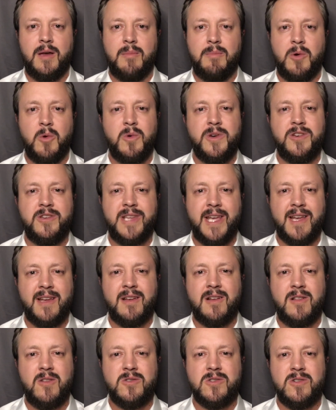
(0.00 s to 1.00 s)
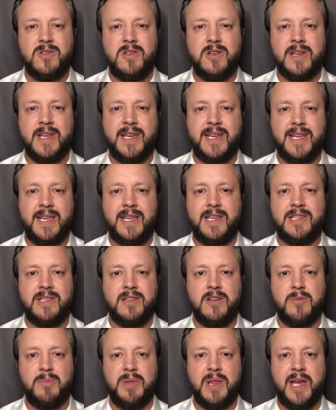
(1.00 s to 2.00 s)
But when you take a closer look into each of
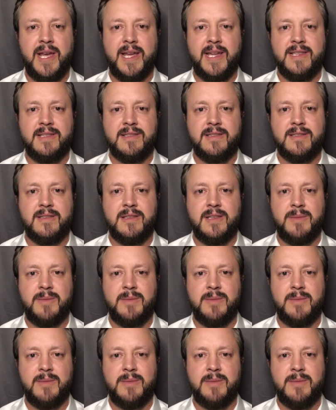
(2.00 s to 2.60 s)
their plans,